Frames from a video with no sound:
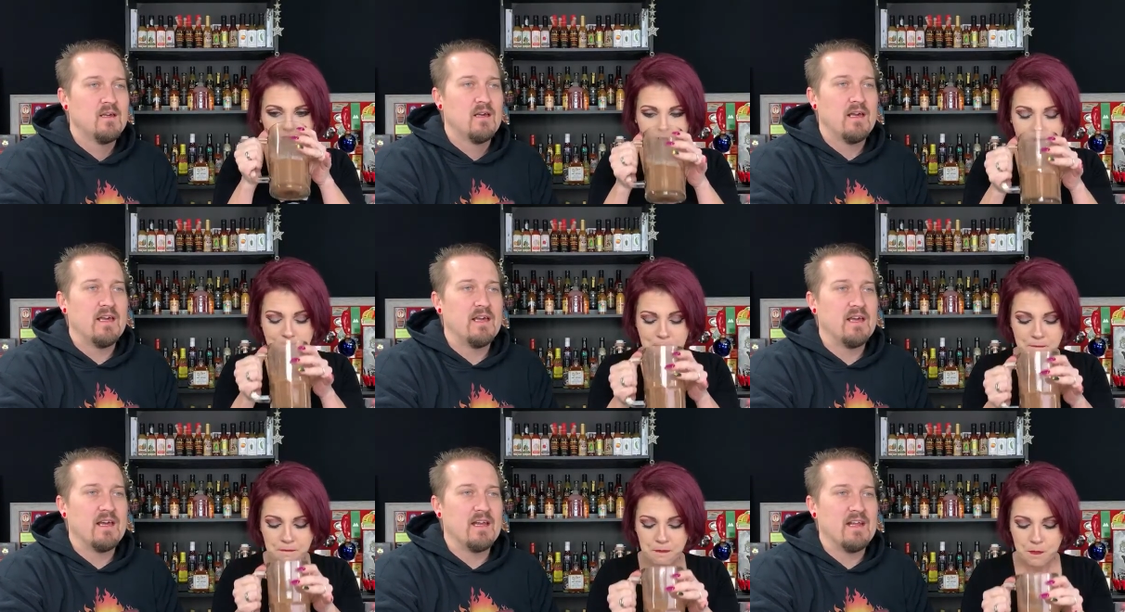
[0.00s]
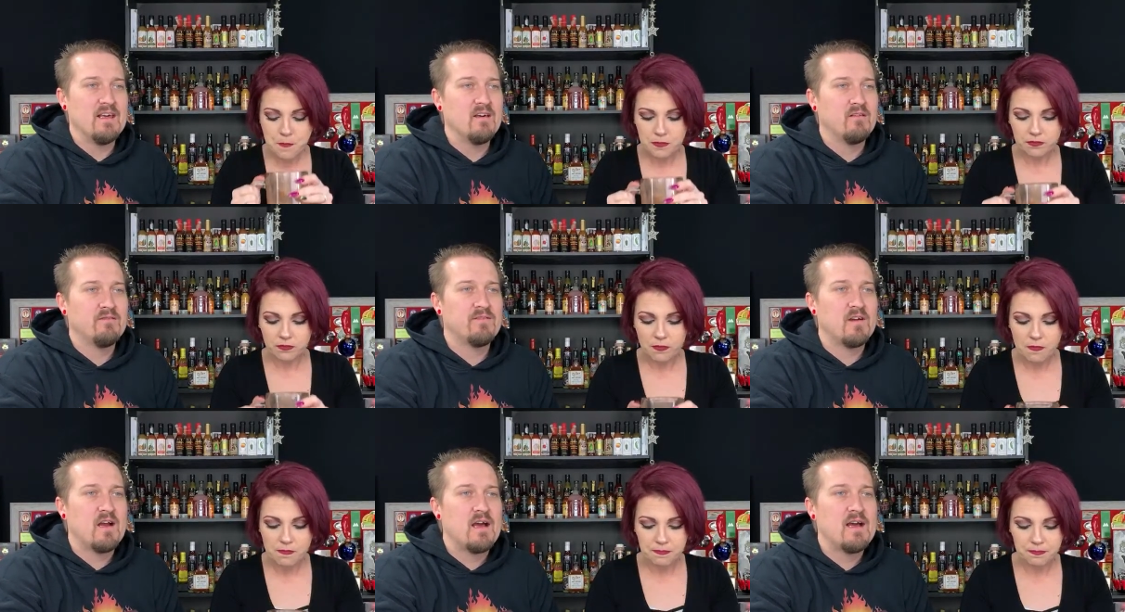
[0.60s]
Speaker 1: and hell
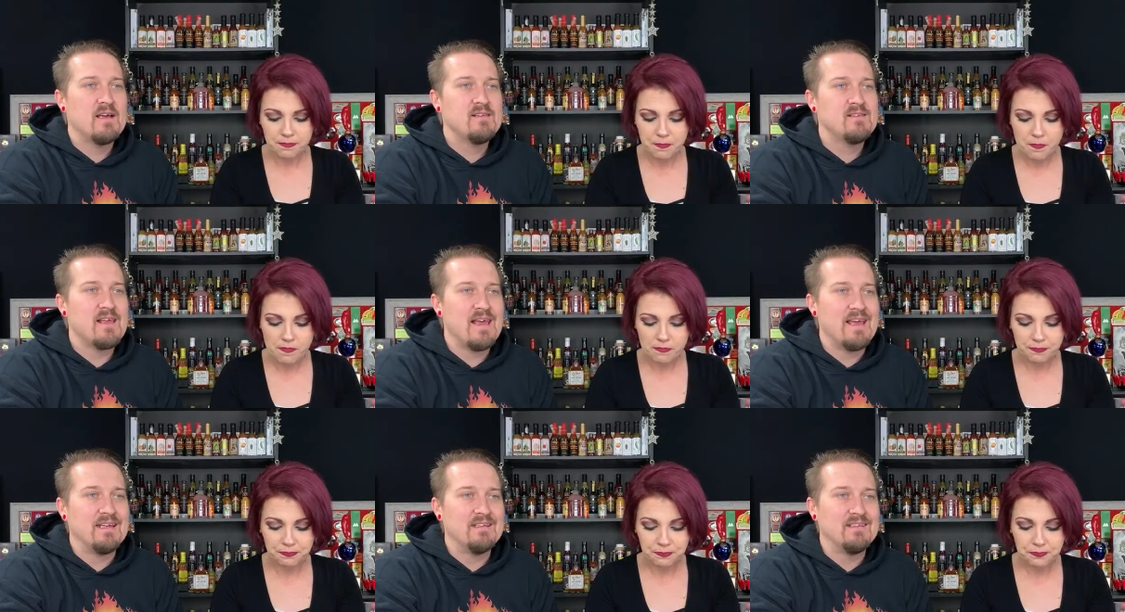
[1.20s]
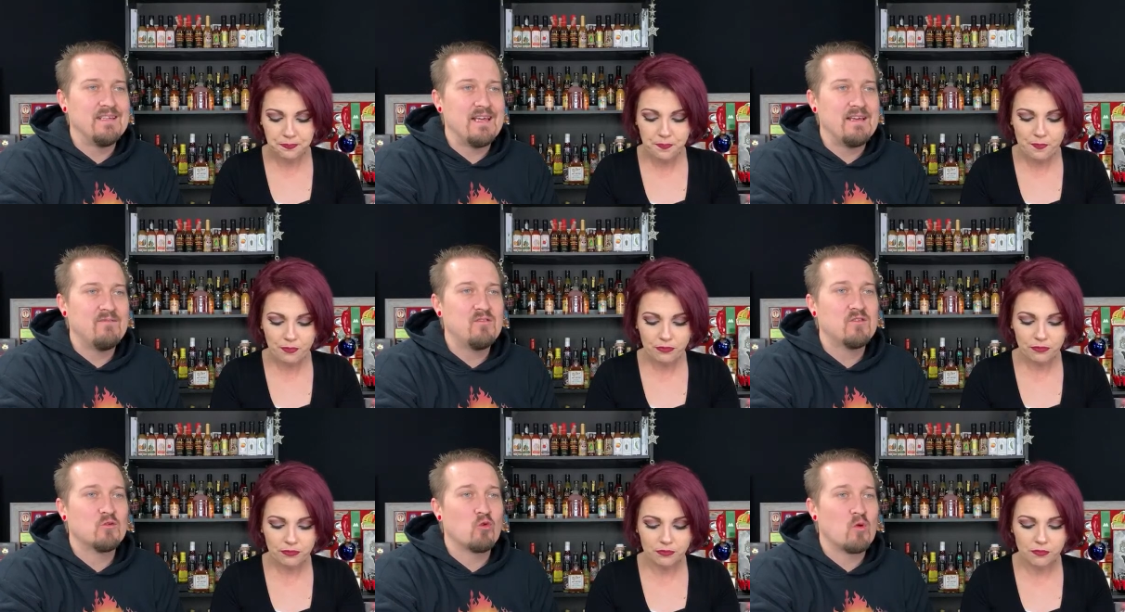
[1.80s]
fries and Dave's
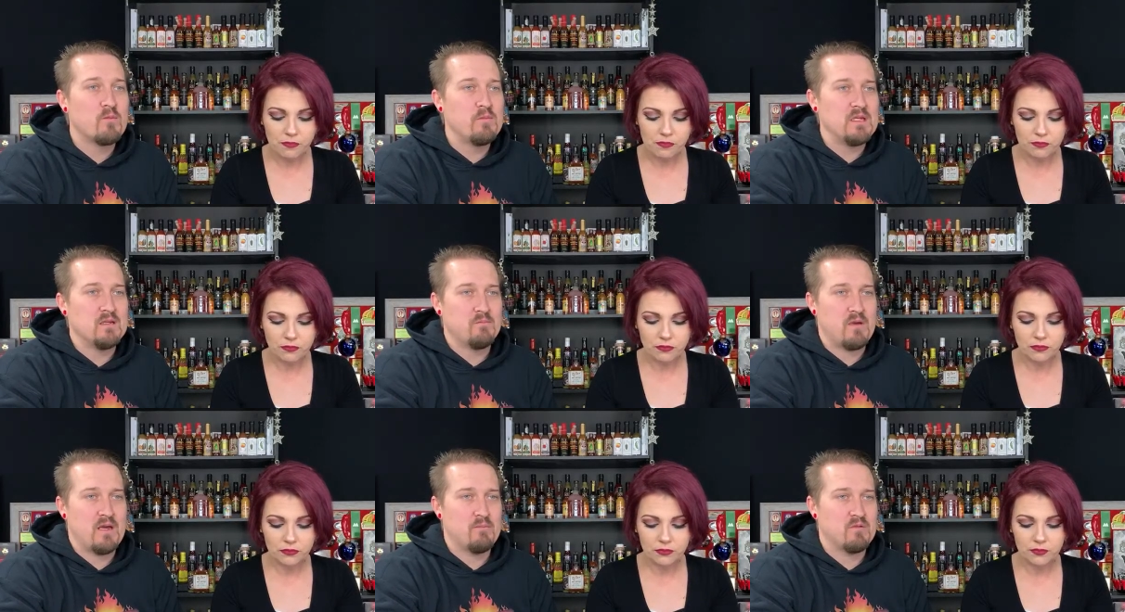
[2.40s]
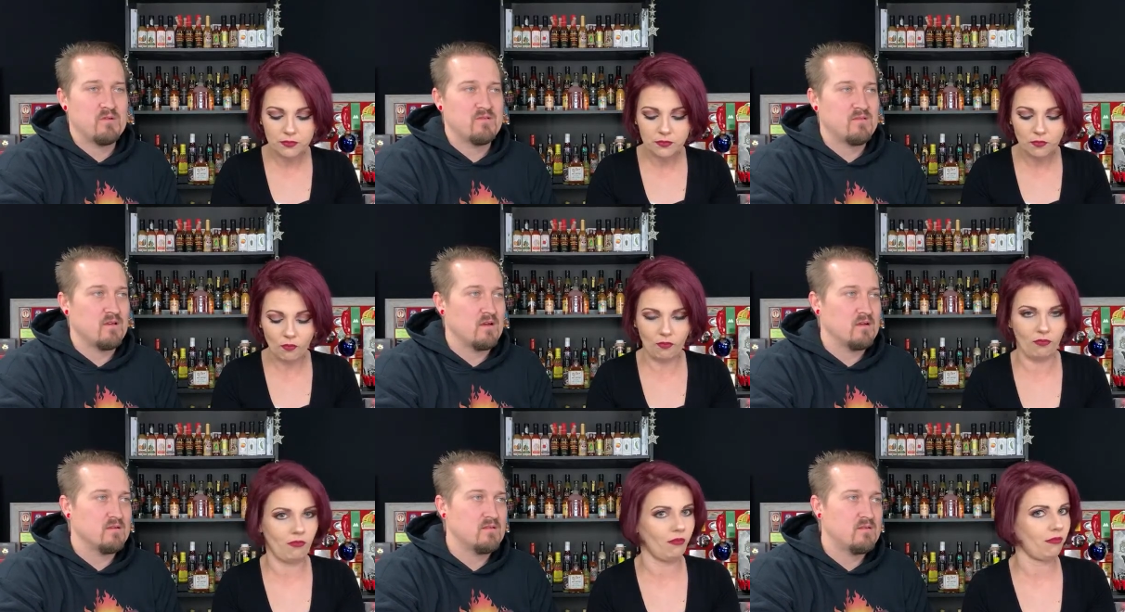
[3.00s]
scorpion pepper
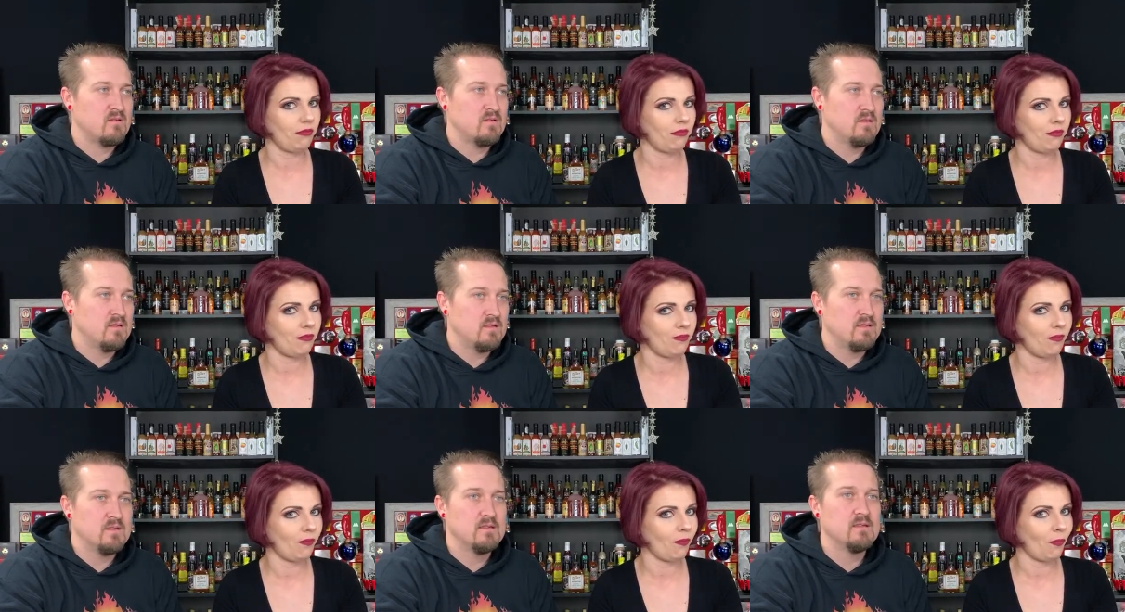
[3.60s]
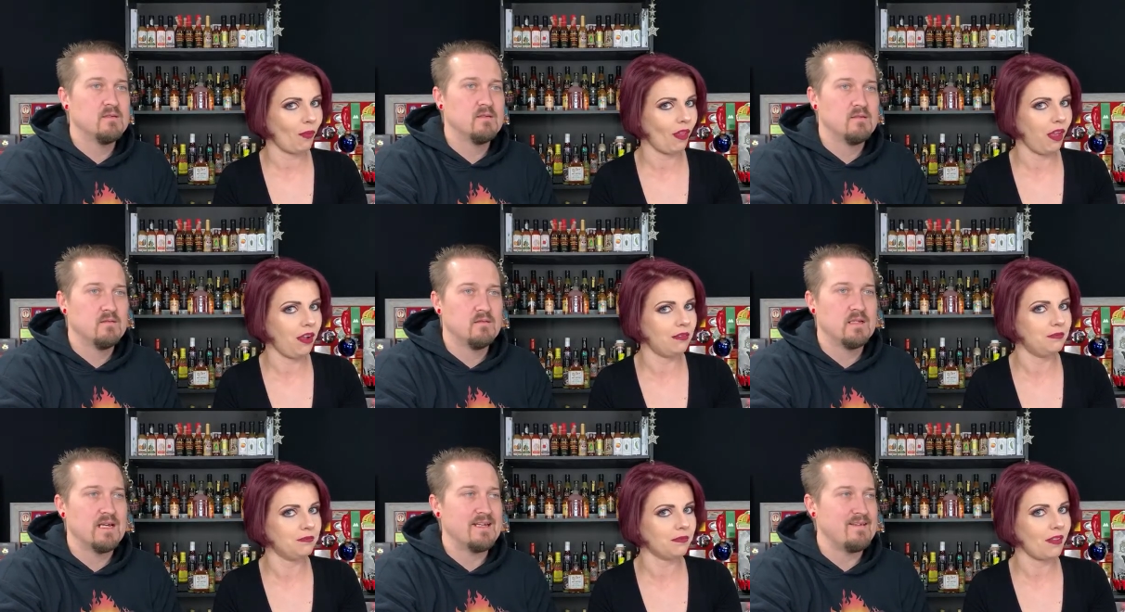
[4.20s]
sauce.
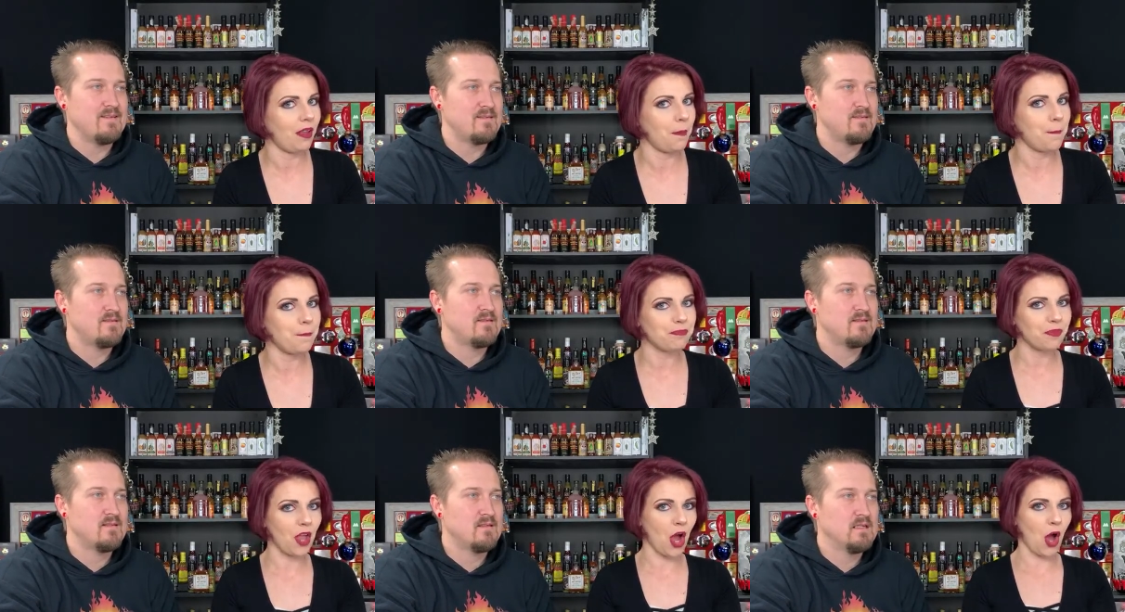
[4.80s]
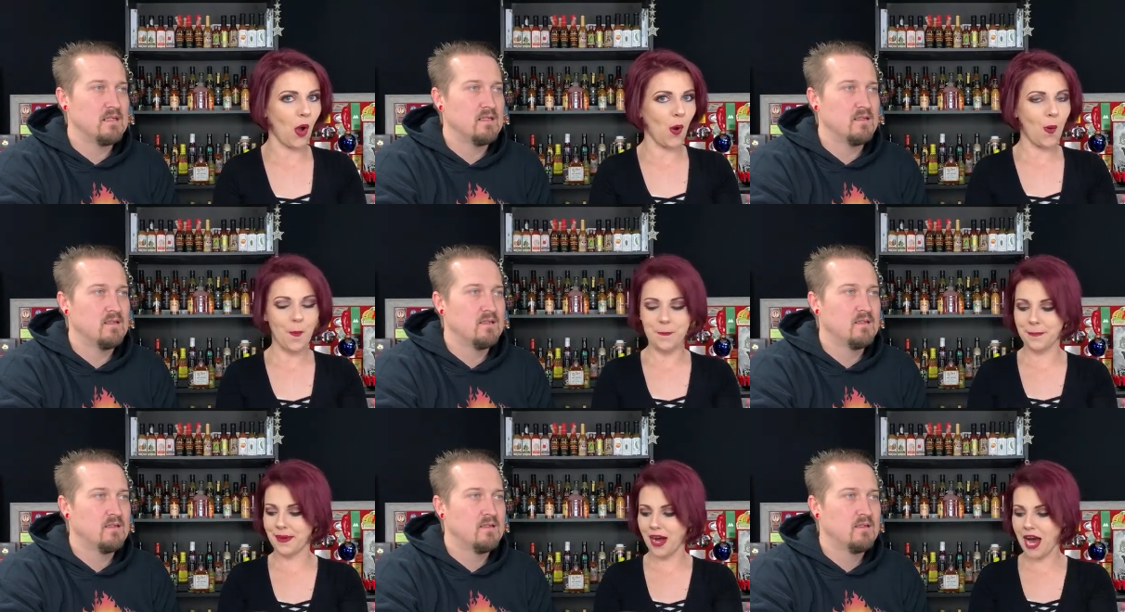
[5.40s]
Nice.
Speaker 2: Oh
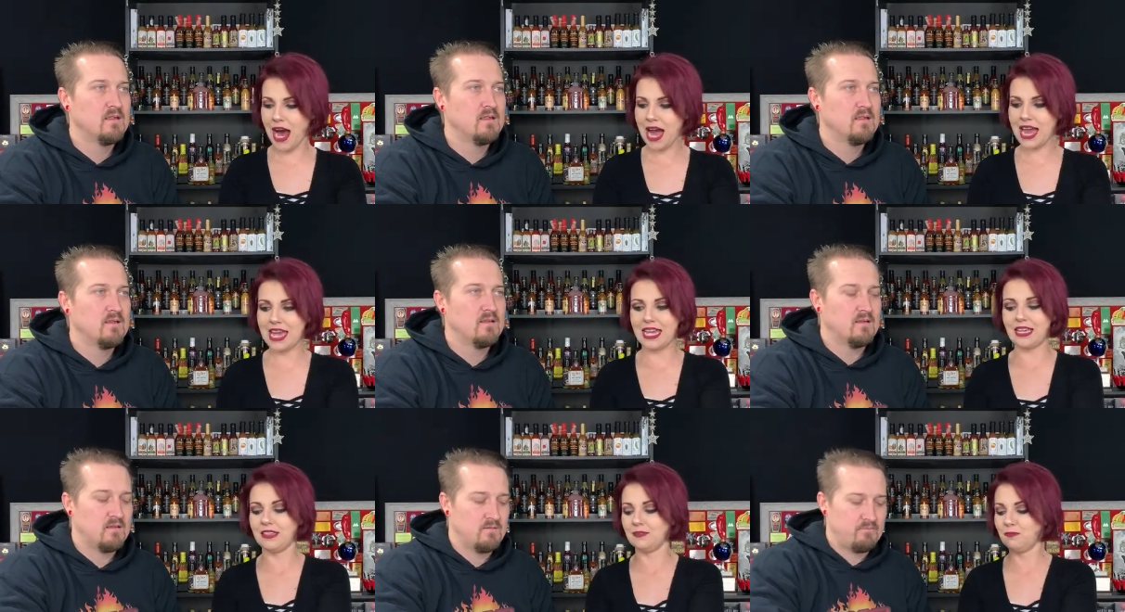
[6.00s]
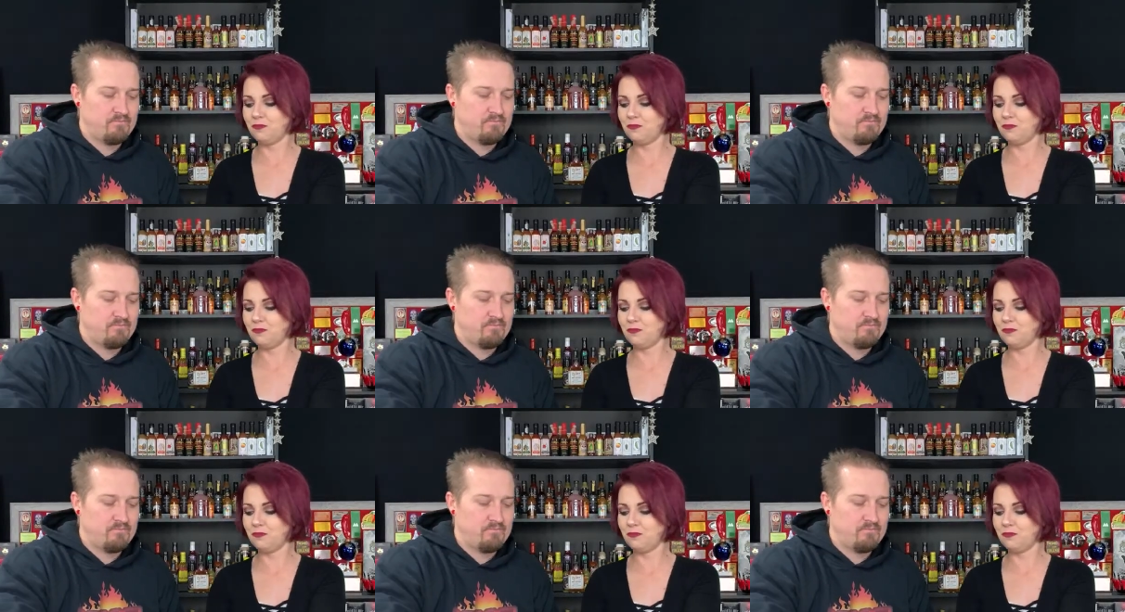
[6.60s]
my.